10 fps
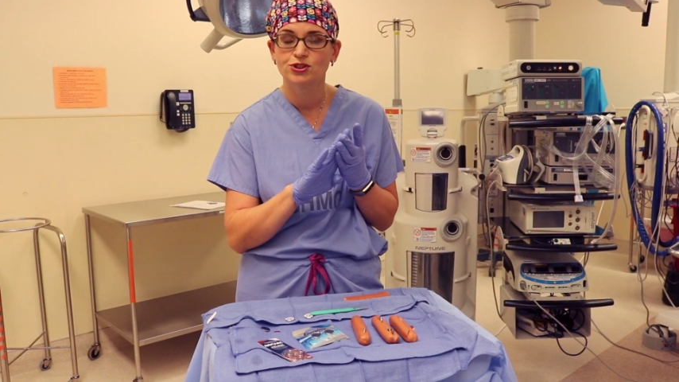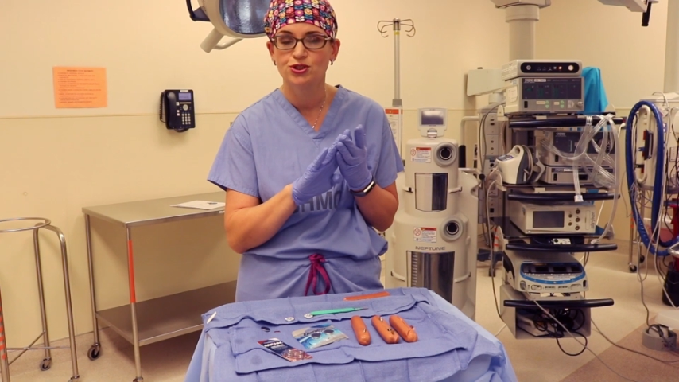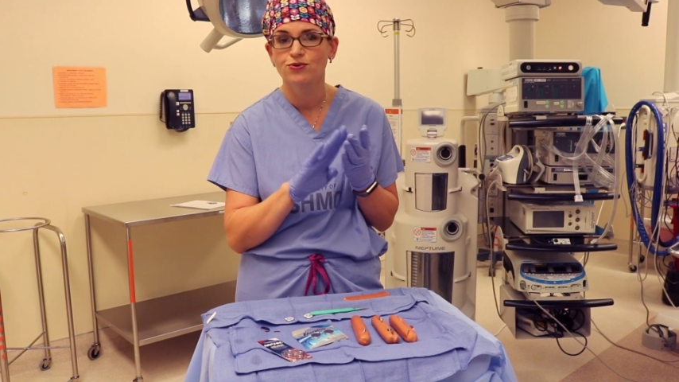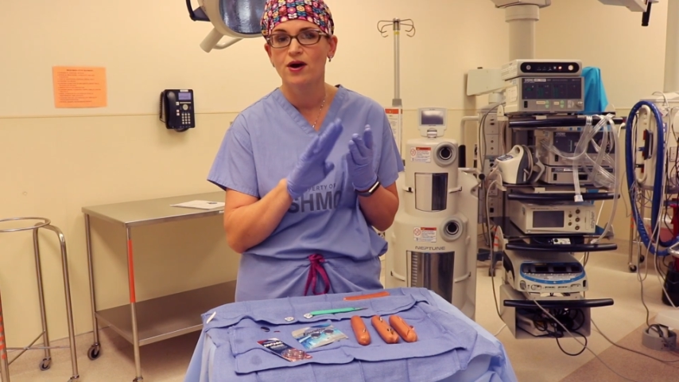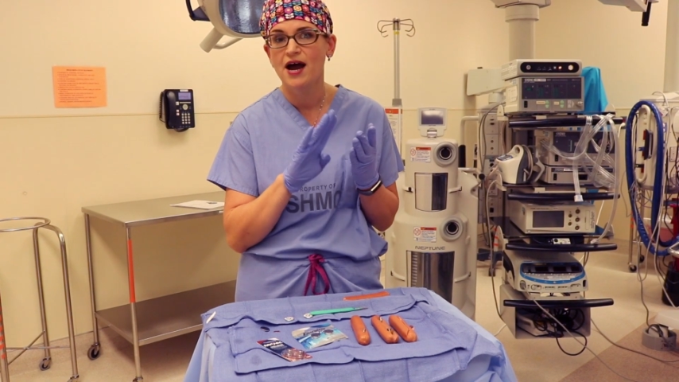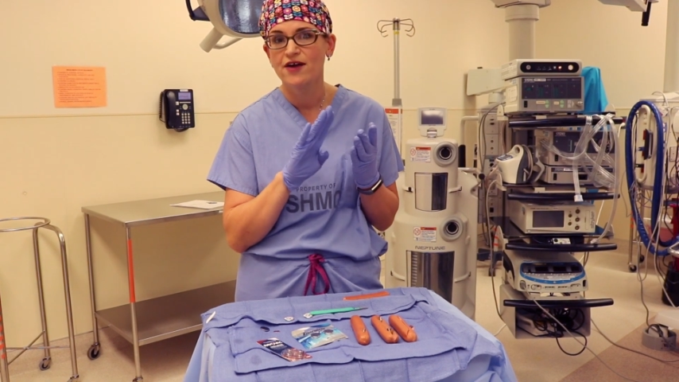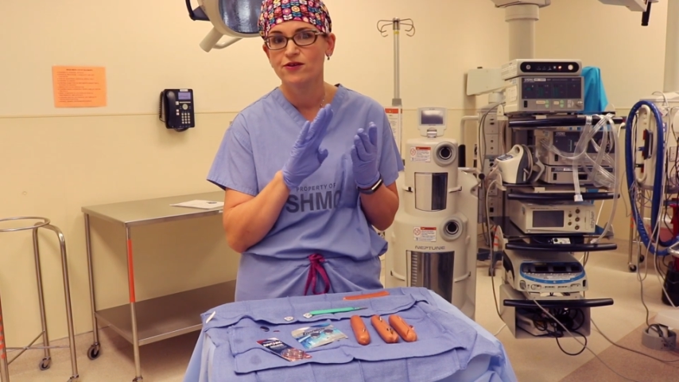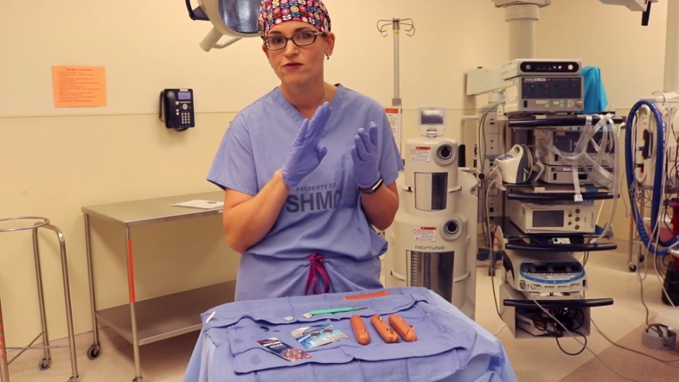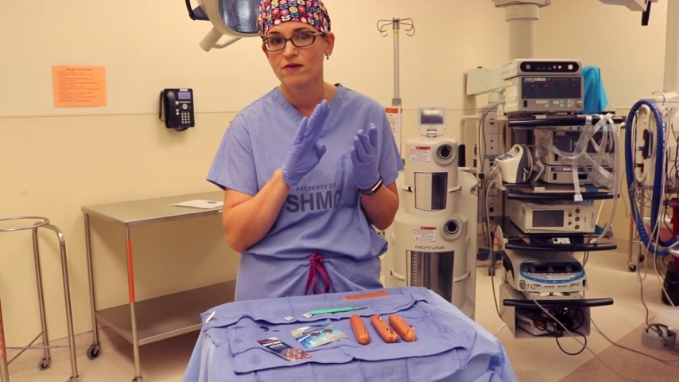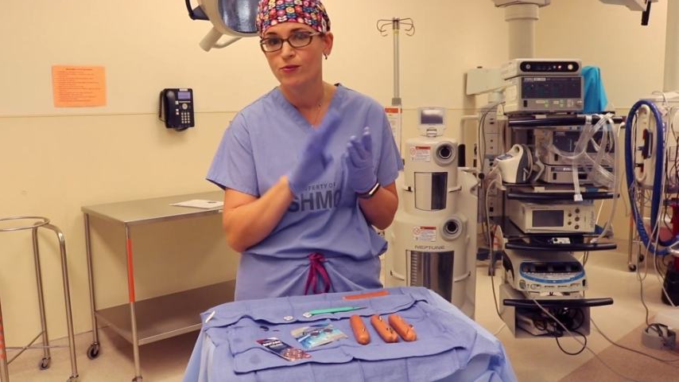to
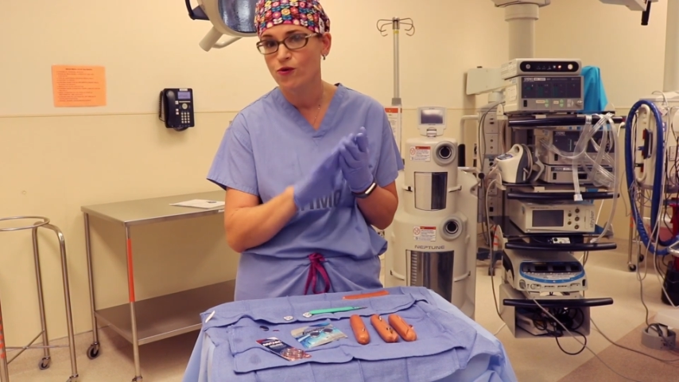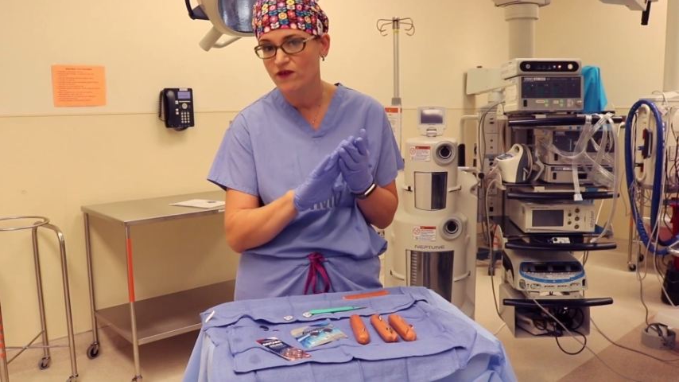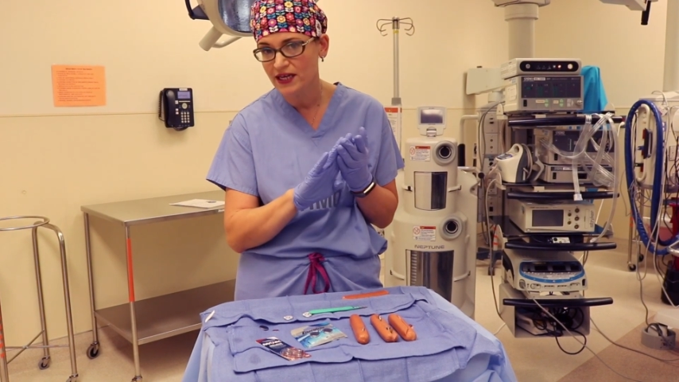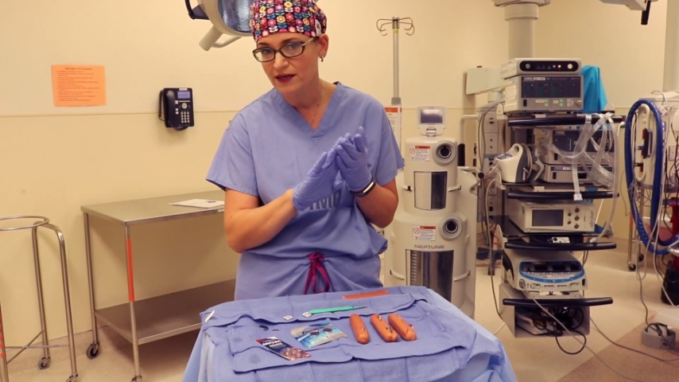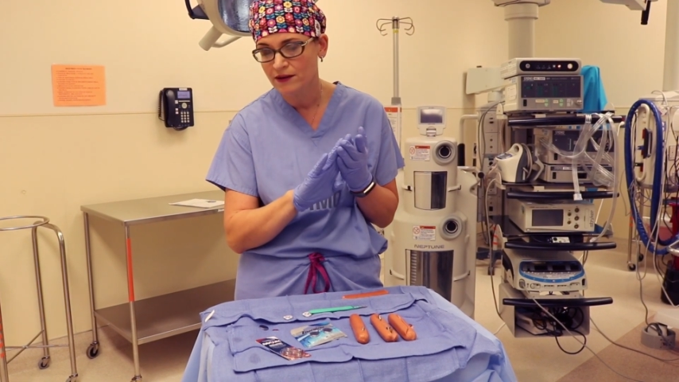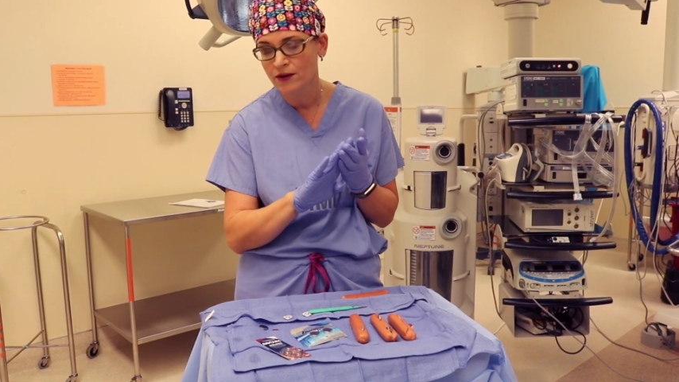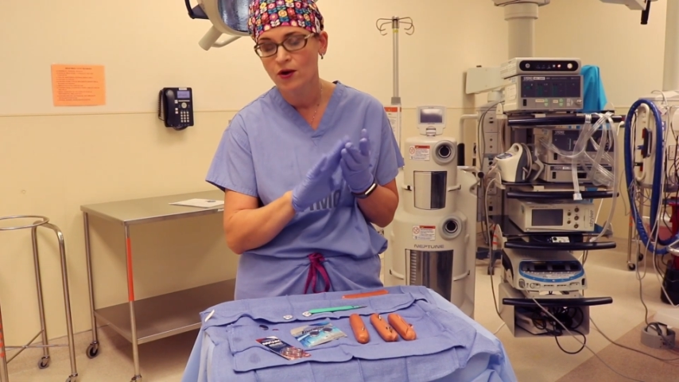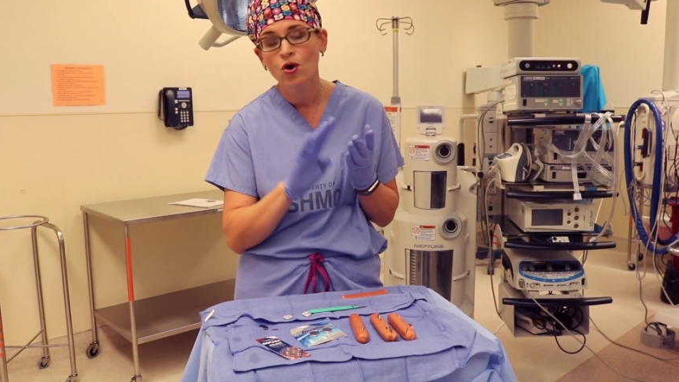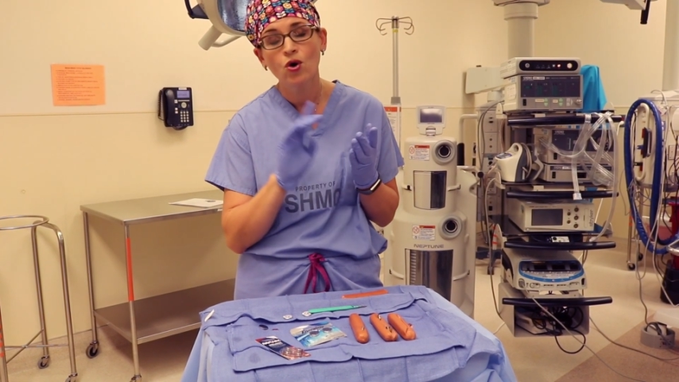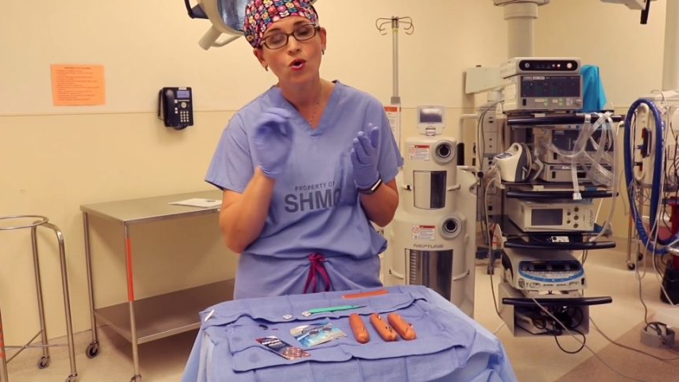either remove it
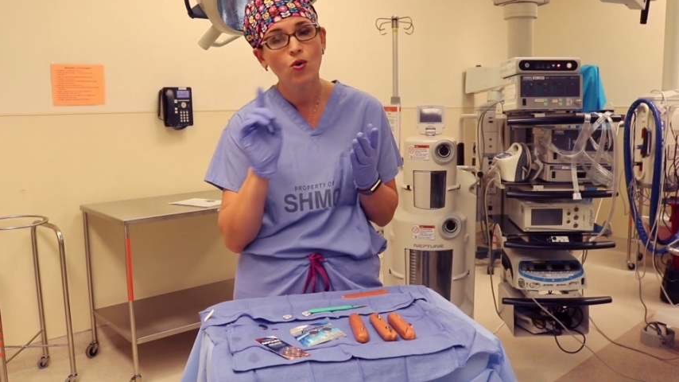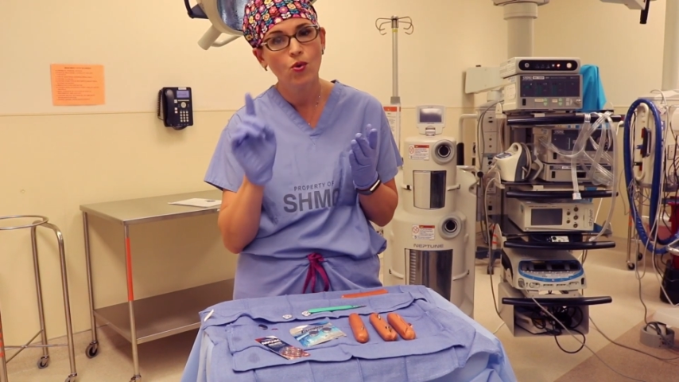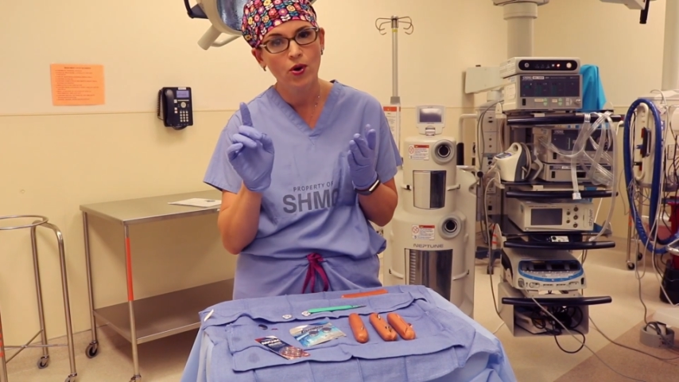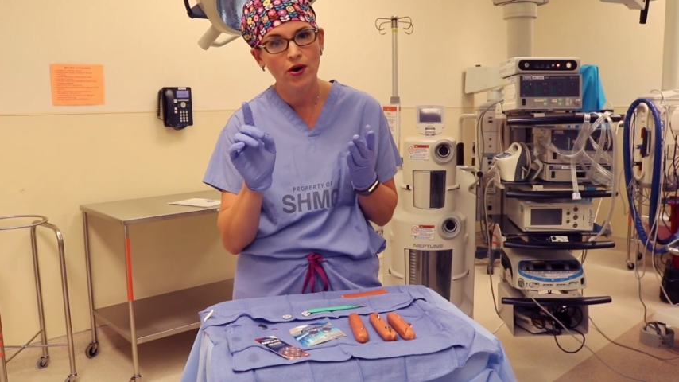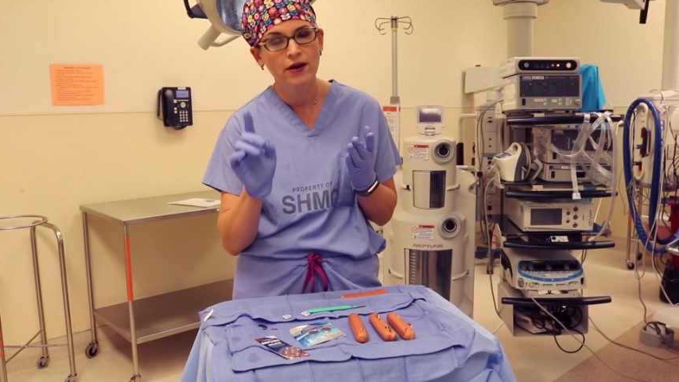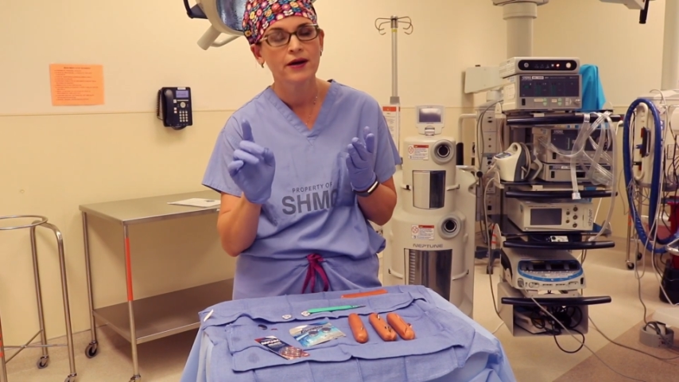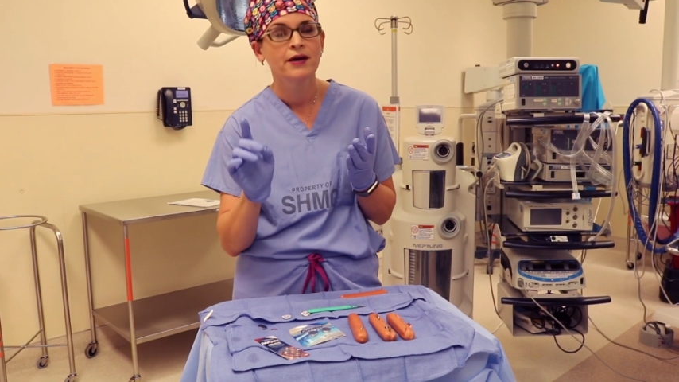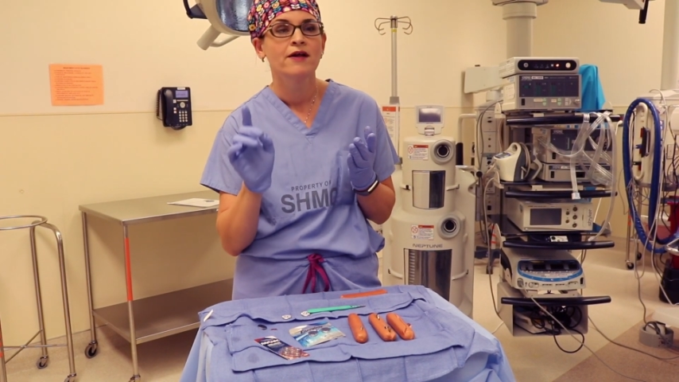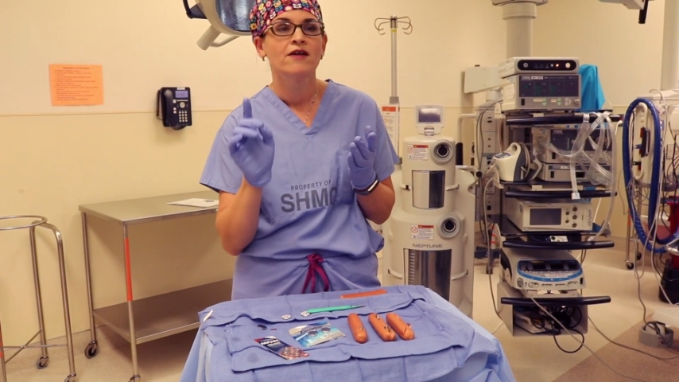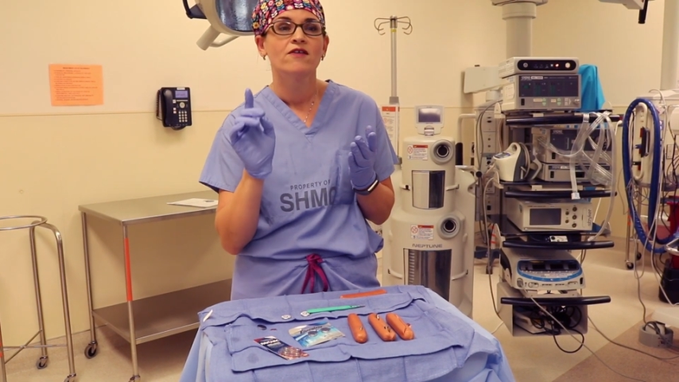
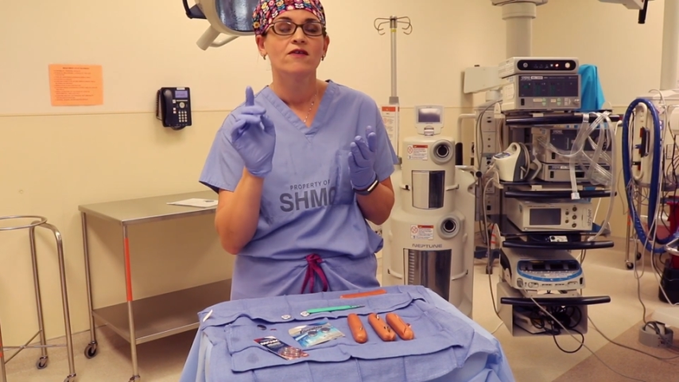or